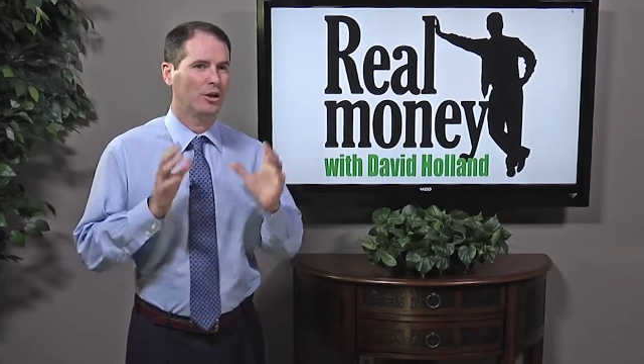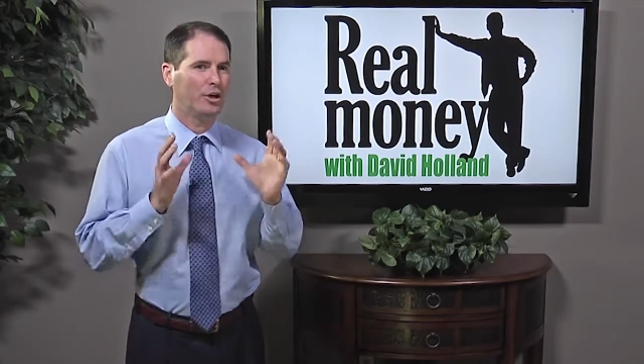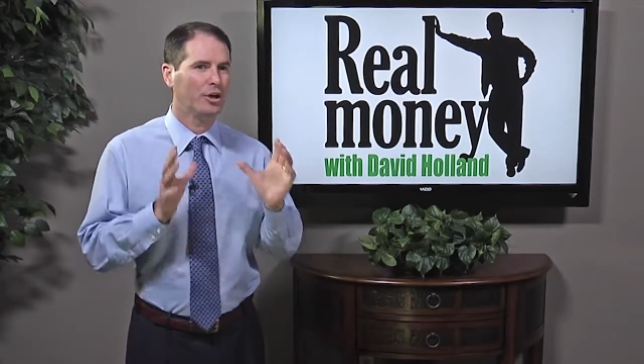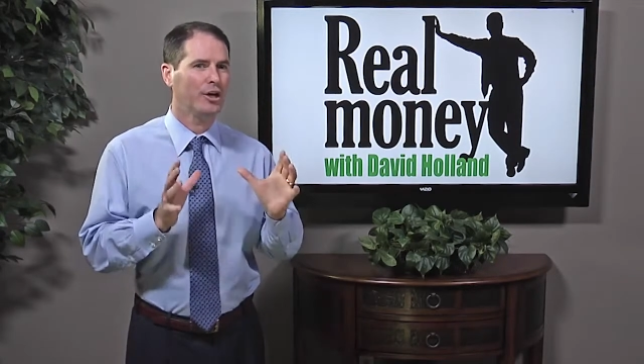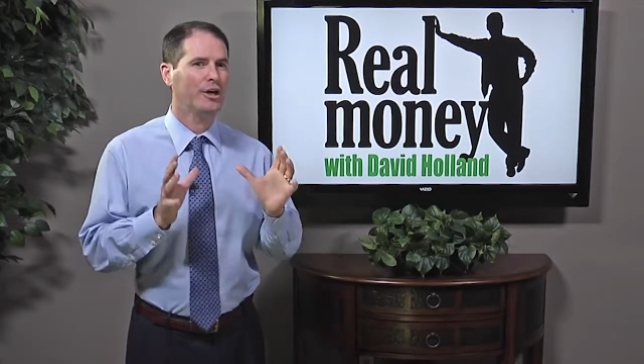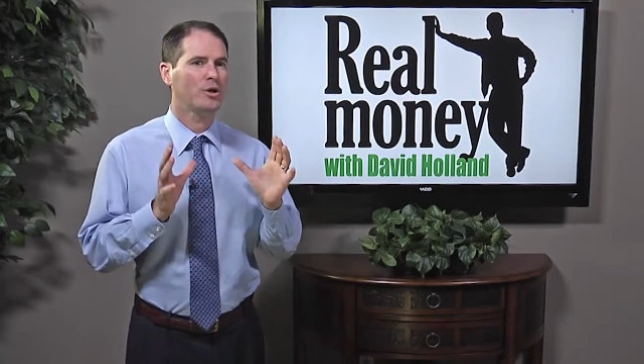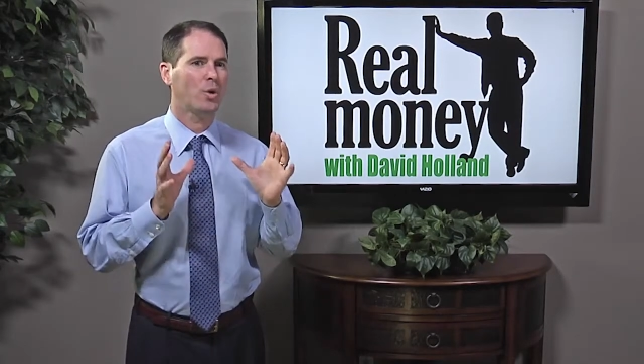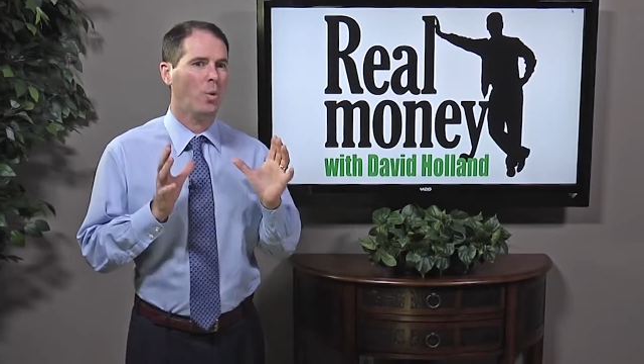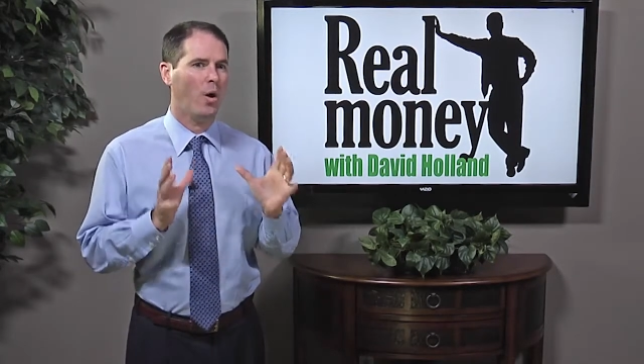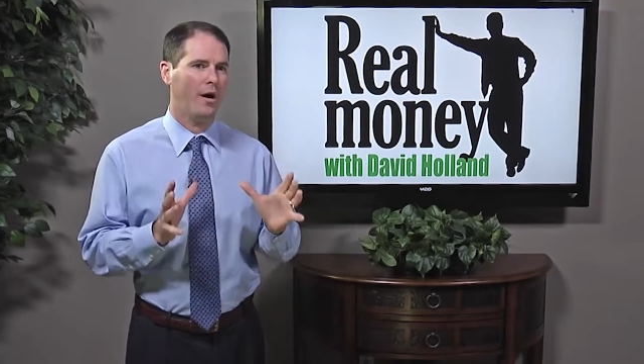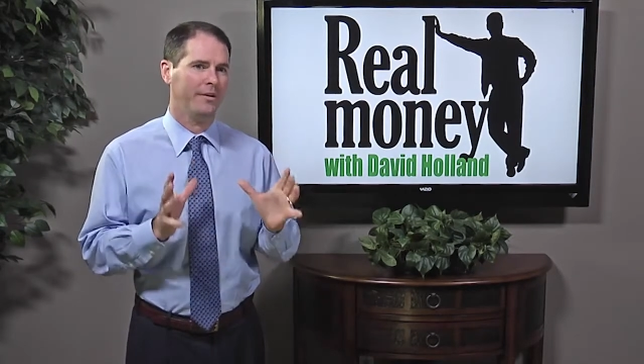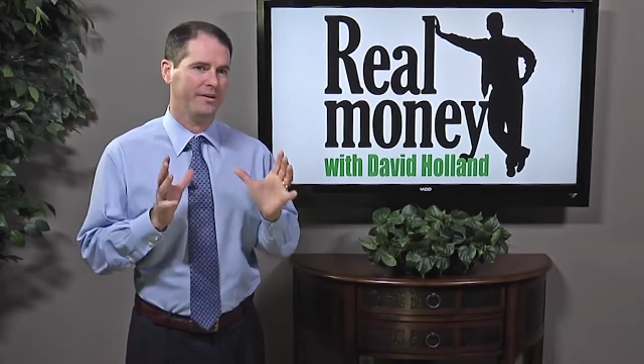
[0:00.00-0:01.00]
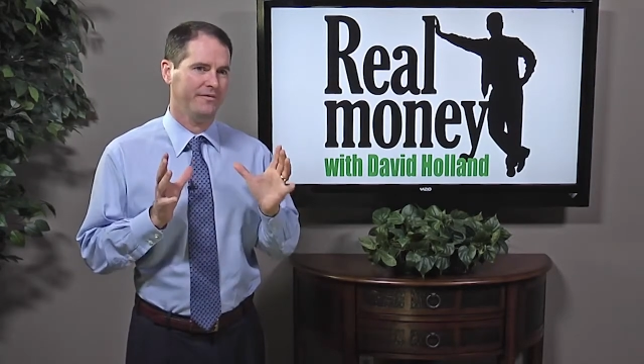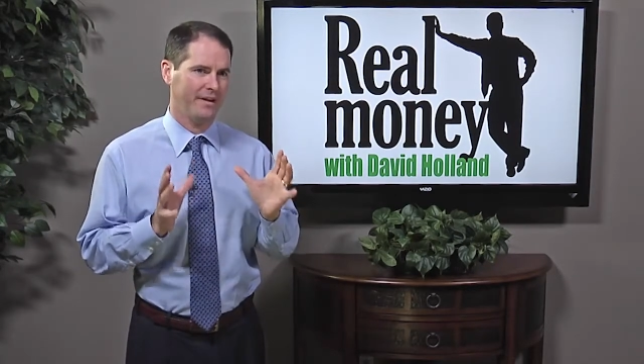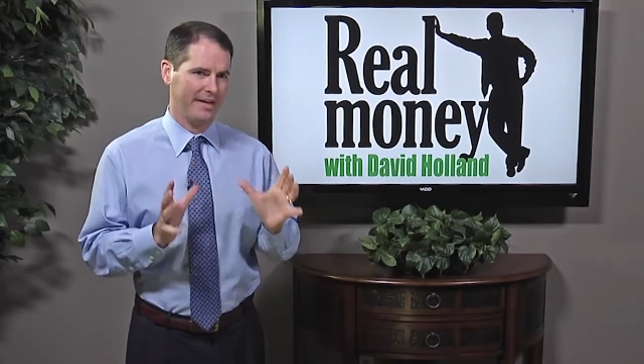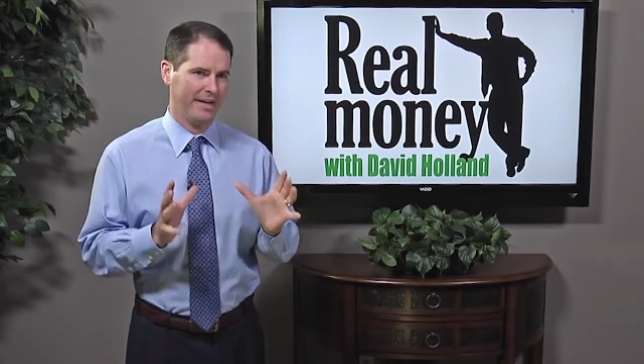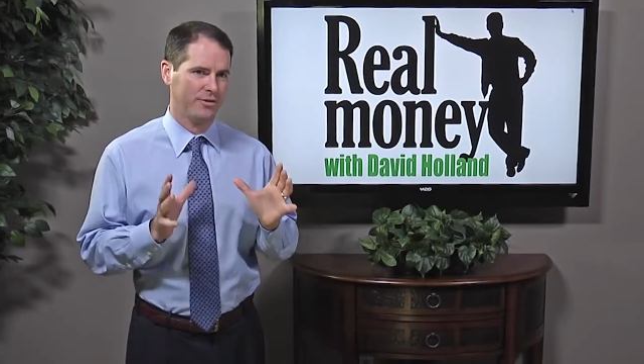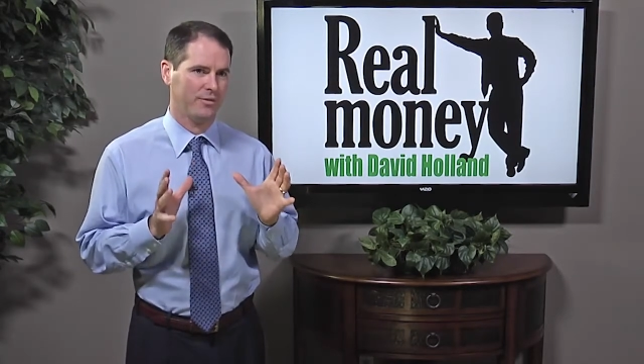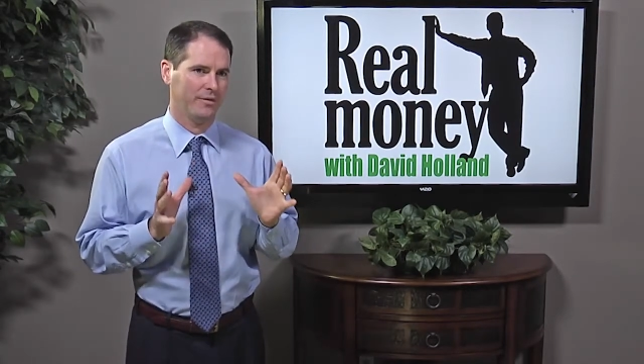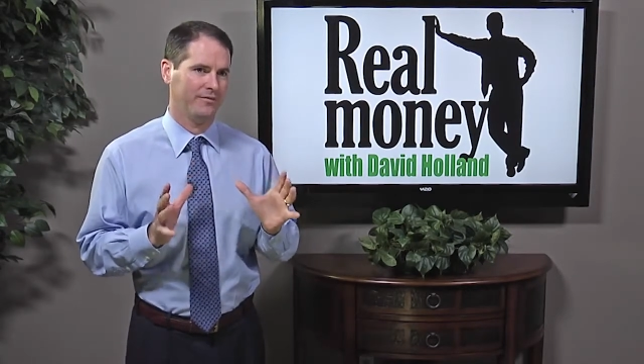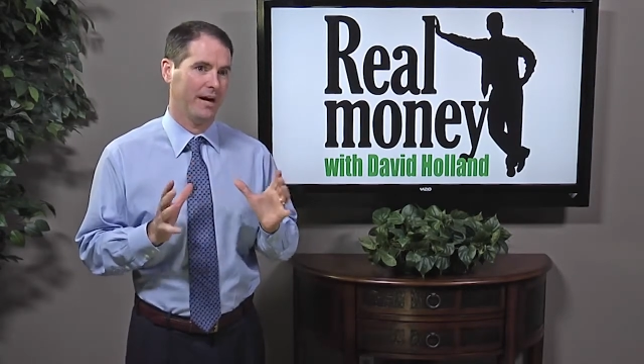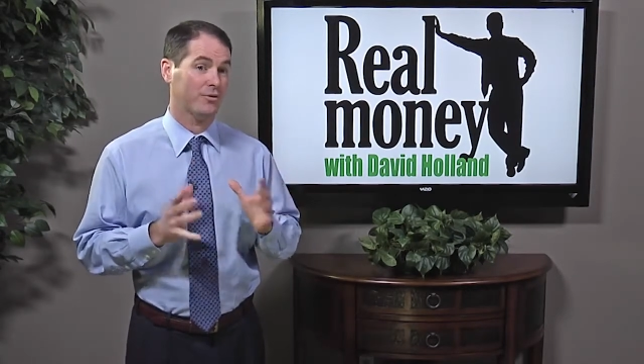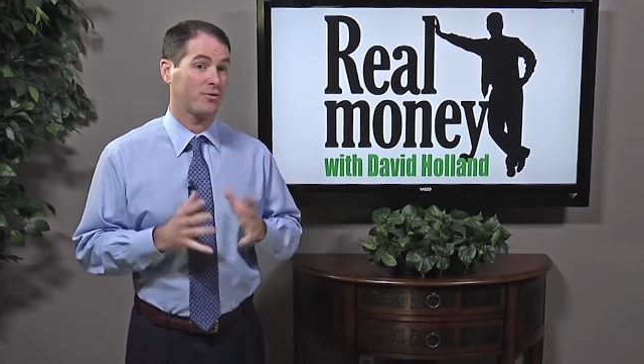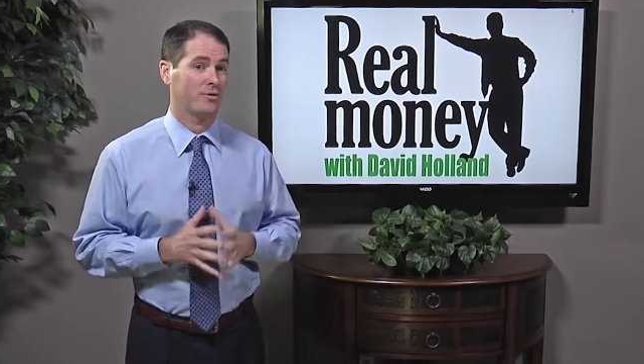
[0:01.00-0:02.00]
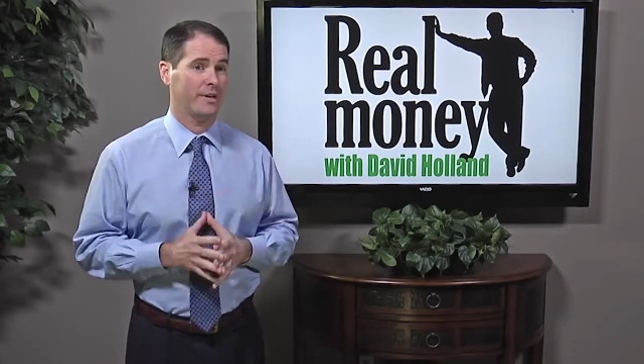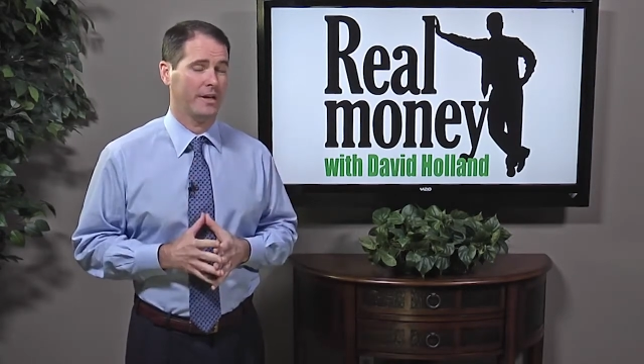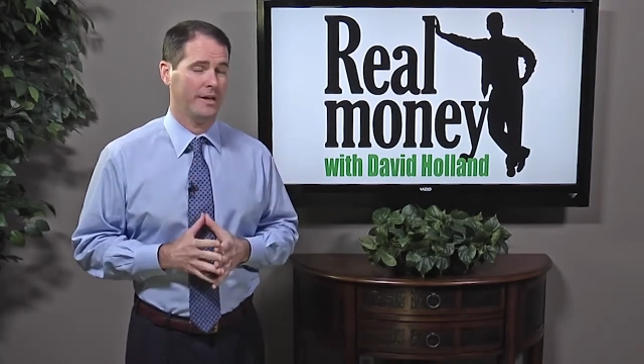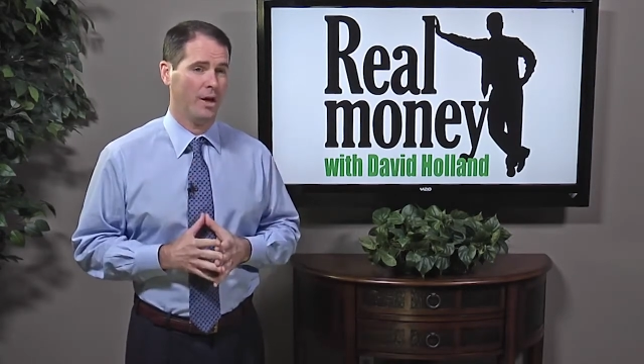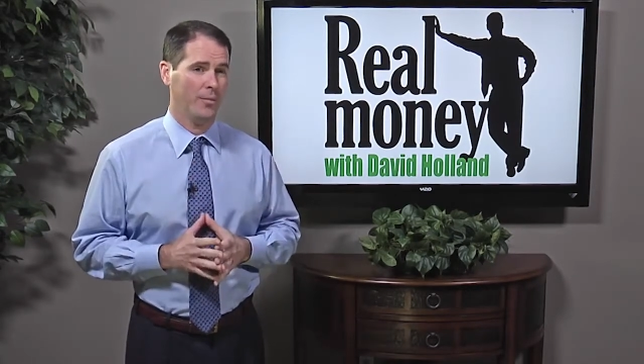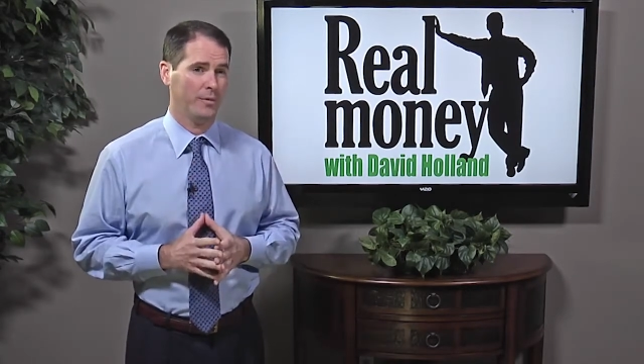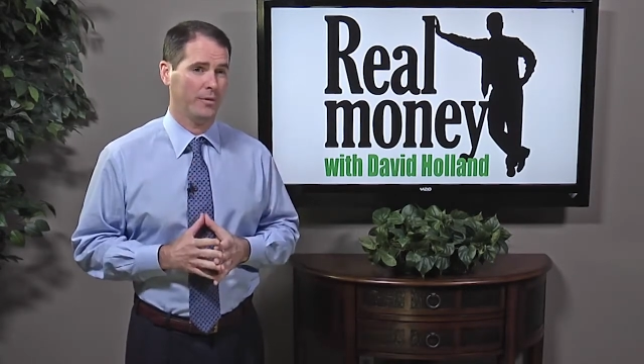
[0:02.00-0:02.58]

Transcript: good quality financial advisors that can help